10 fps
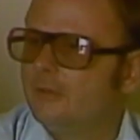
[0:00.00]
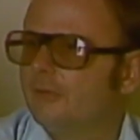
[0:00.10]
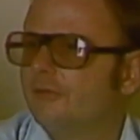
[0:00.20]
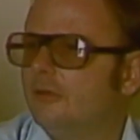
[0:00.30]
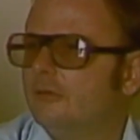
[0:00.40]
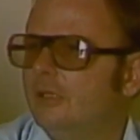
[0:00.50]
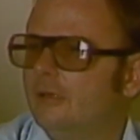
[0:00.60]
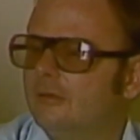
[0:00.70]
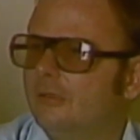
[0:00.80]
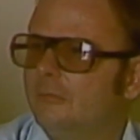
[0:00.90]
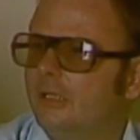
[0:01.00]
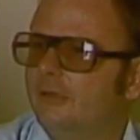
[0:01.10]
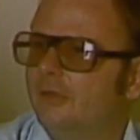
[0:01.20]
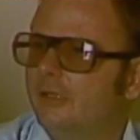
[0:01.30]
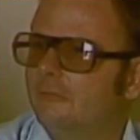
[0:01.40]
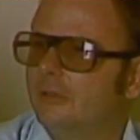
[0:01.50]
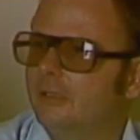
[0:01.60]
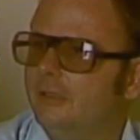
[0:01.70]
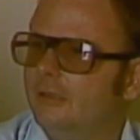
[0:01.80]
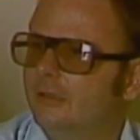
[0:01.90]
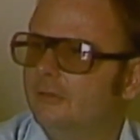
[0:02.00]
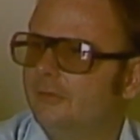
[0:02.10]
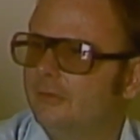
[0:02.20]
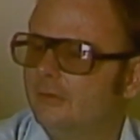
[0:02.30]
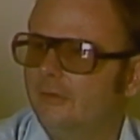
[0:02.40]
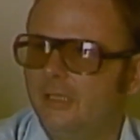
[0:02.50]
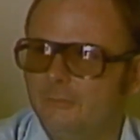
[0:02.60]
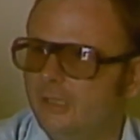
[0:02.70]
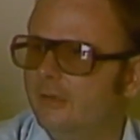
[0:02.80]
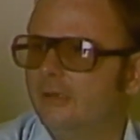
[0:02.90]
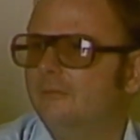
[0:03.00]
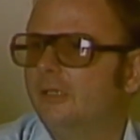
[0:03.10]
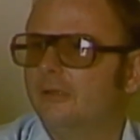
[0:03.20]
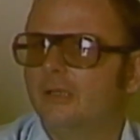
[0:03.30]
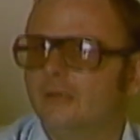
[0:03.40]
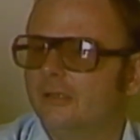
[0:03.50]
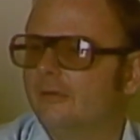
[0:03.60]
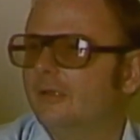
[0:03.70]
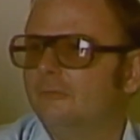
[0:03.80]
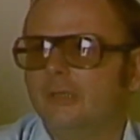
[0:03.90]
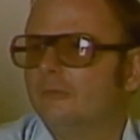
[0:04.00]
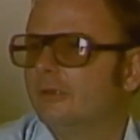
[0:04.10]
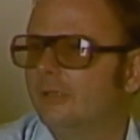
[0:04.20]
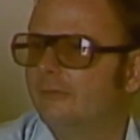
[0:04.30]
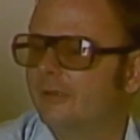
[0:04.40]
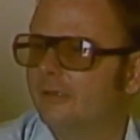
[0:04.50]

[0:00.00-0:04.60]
was no doubt in our minds that they were going to kill us. They made that very clear that we weren't leaving there